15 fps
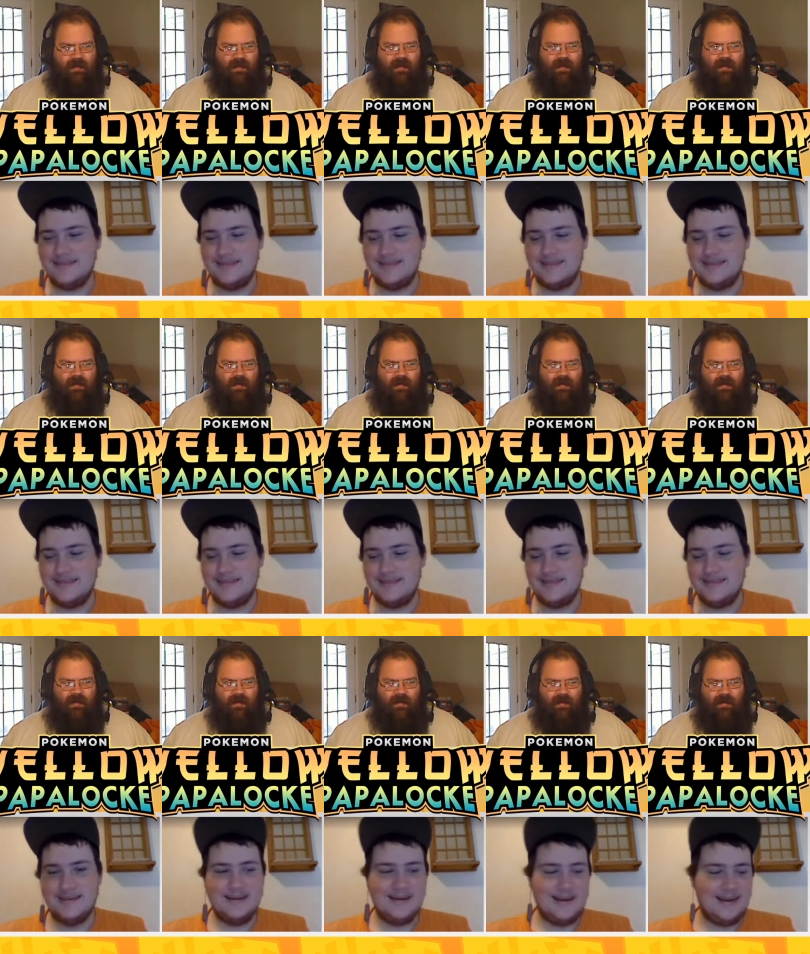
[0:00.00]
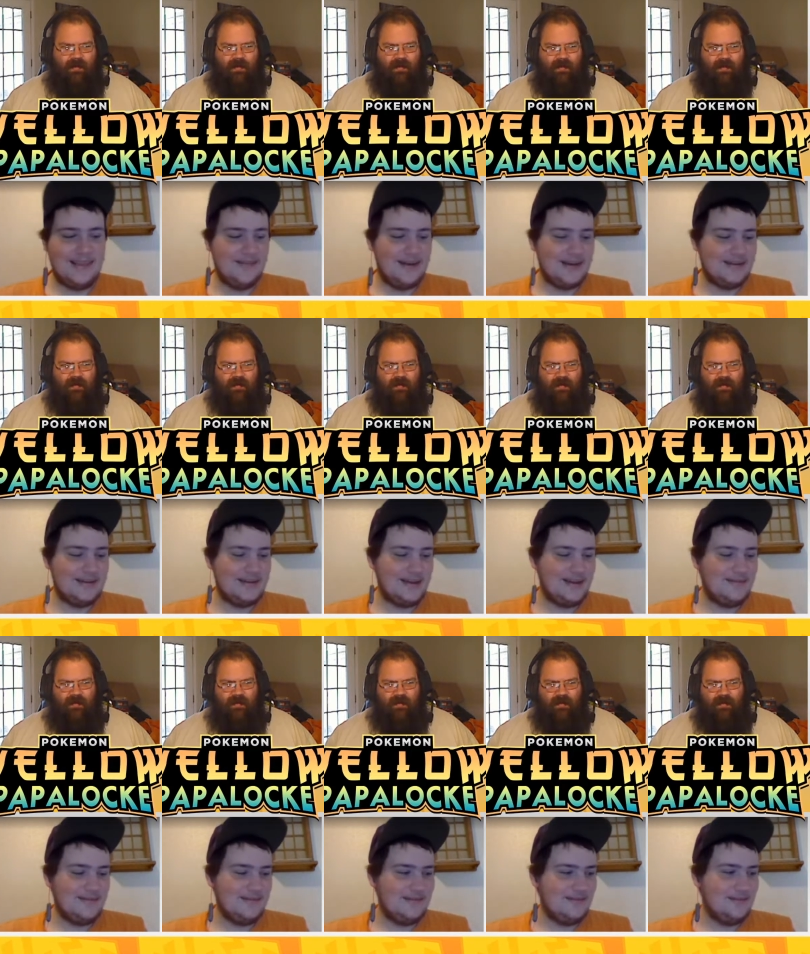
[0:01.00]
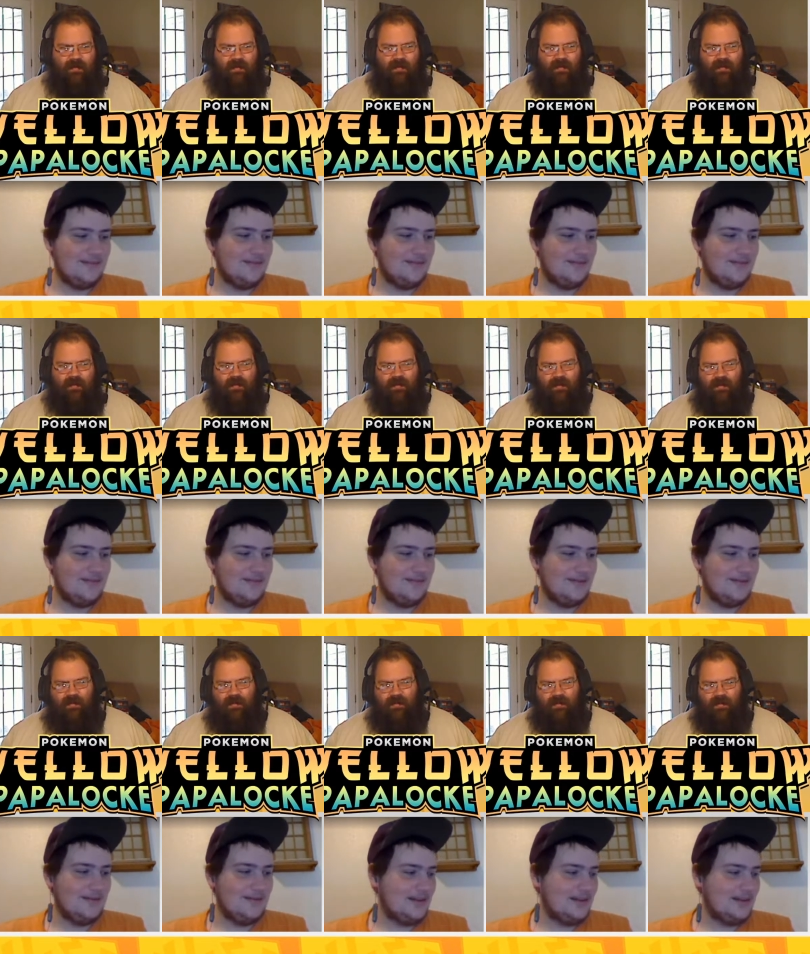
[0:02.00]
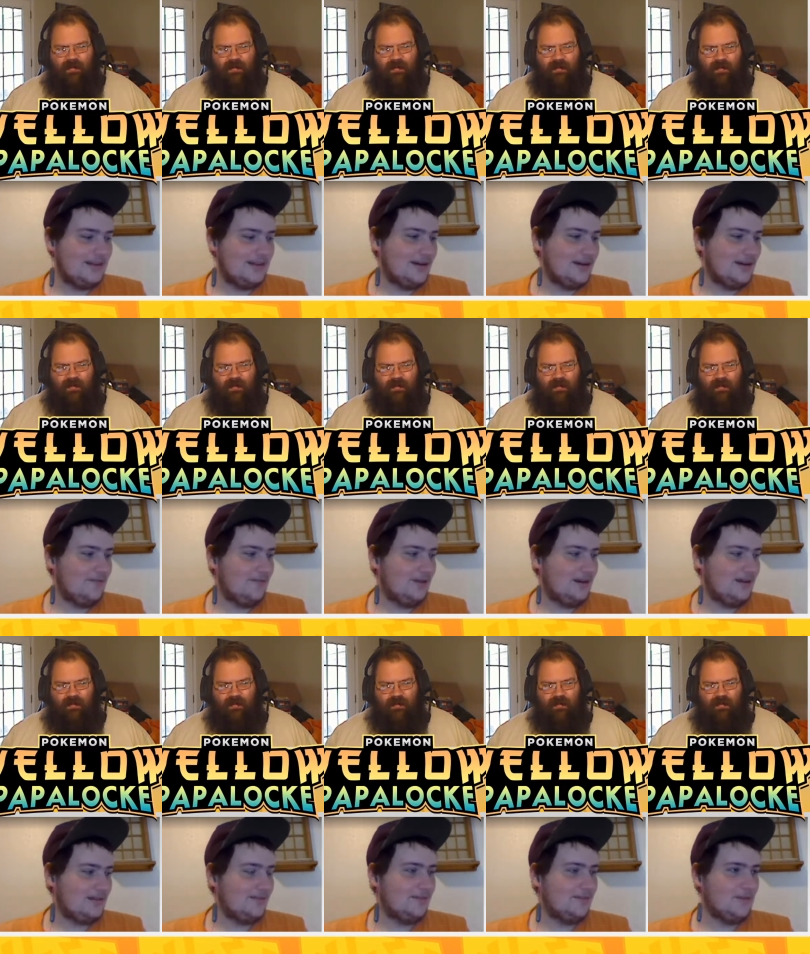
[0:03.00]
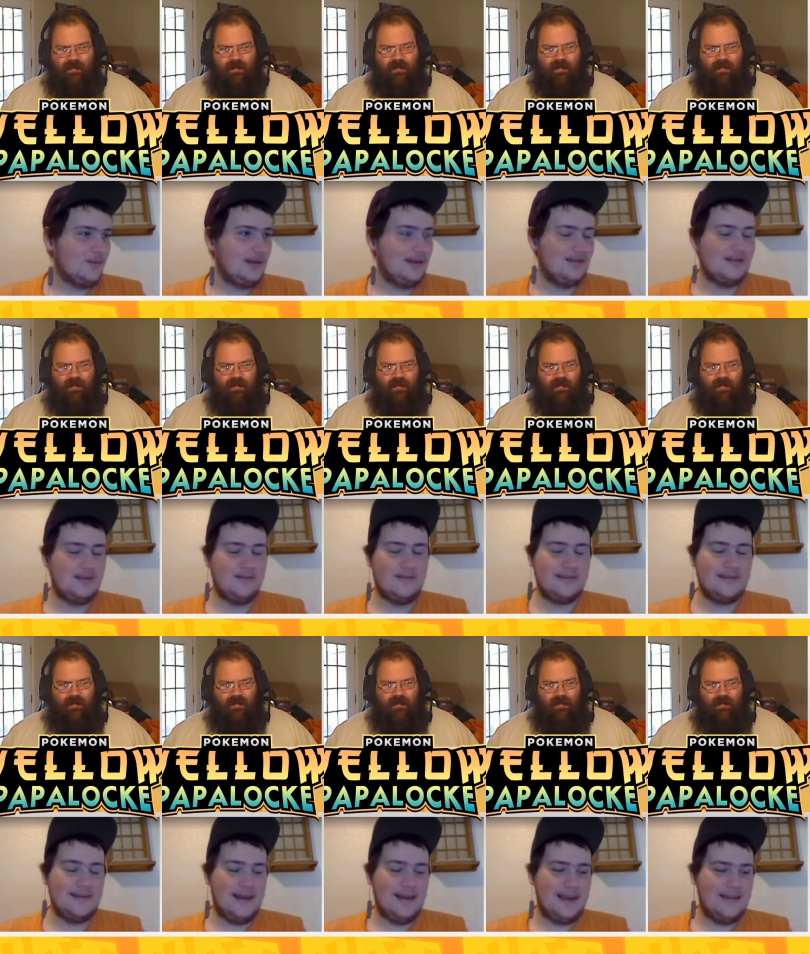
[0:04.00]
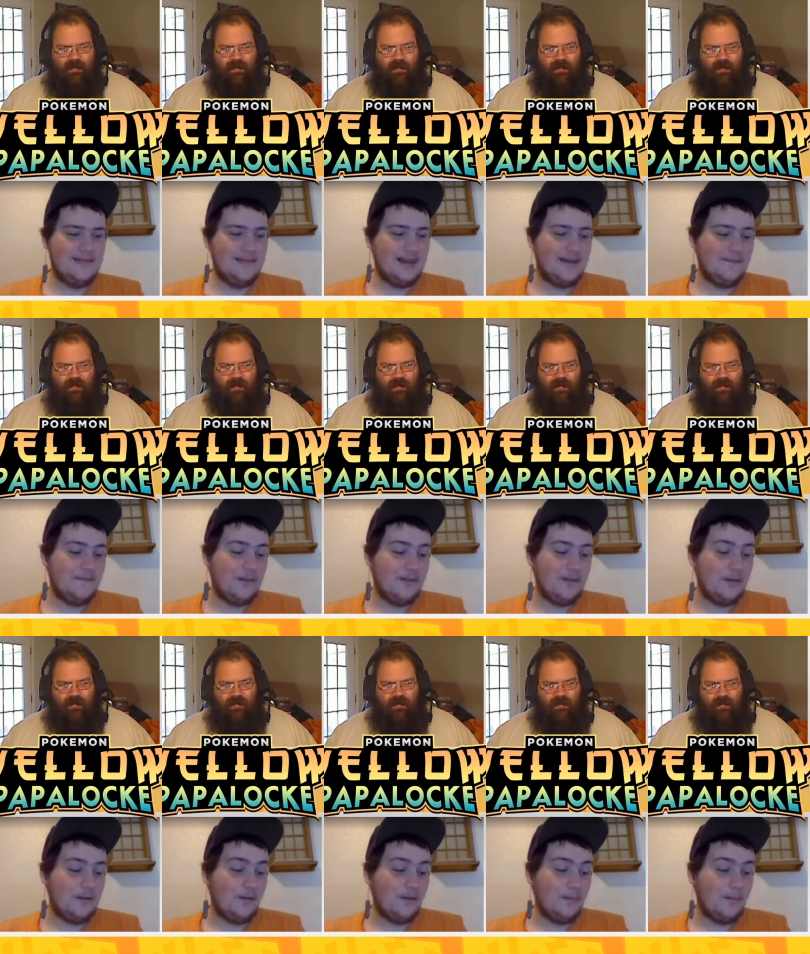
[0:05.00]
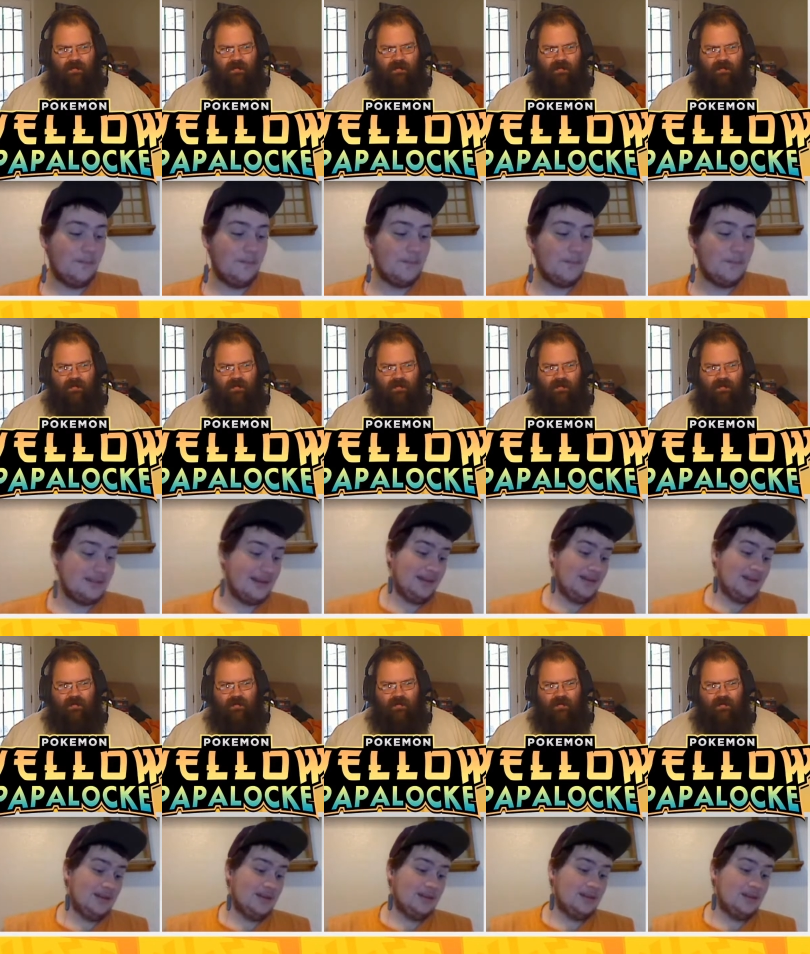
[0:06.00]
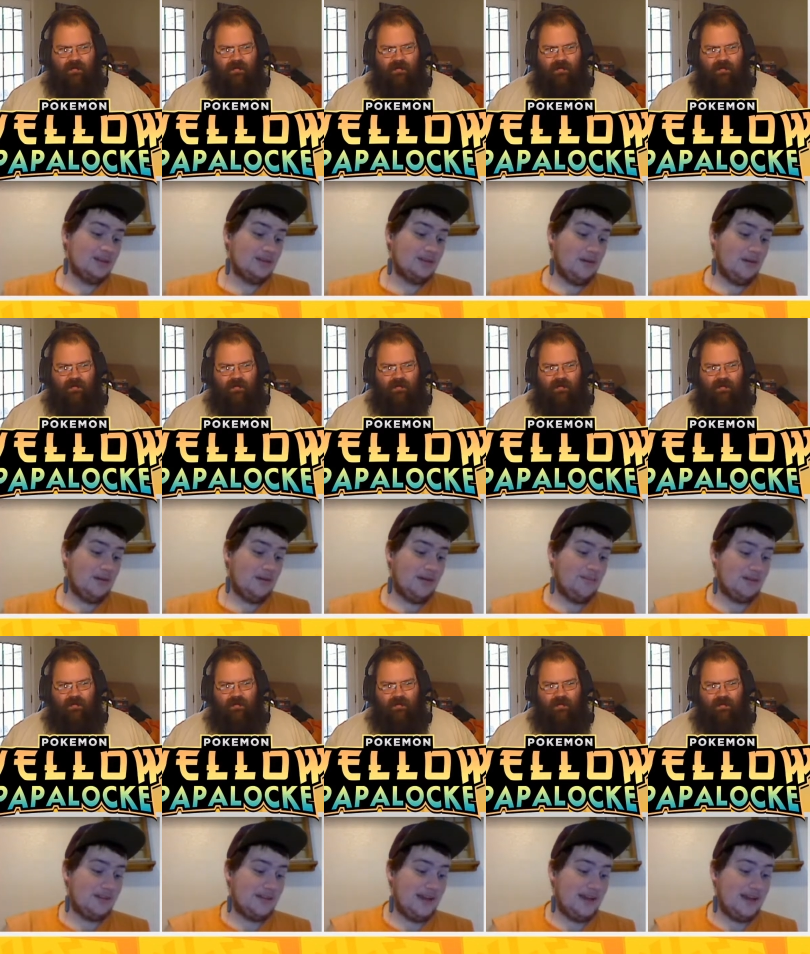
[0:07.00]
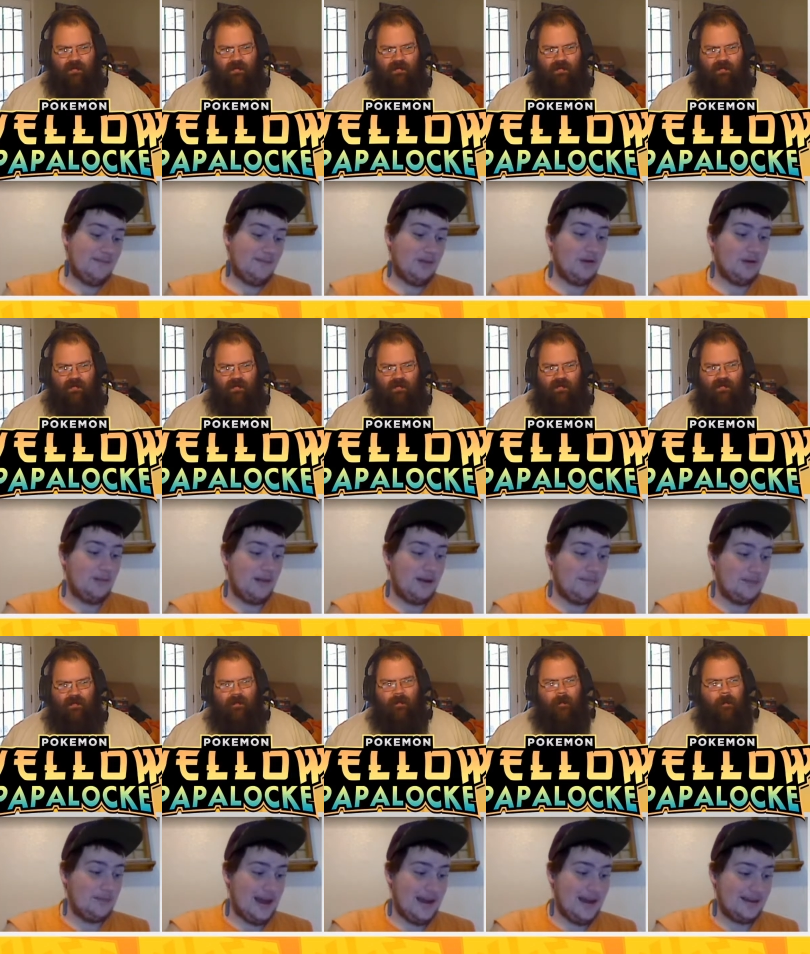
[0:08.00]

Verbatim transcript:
Speaker 1: Oh. And then we got a then Joy uh, fixed it for me, so we're doing a level boosted 20% Pokemon